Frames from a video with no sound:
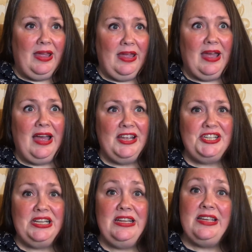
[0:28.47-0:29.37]
It
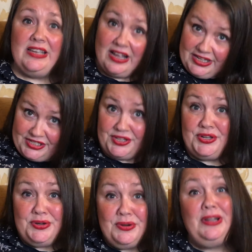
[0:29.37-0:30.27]
actually cuts
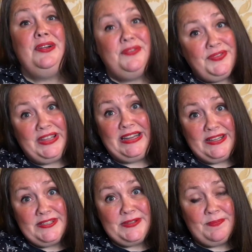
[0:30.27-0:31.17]
through a lot of
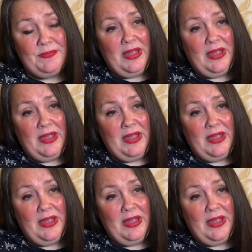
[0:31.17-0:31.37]
things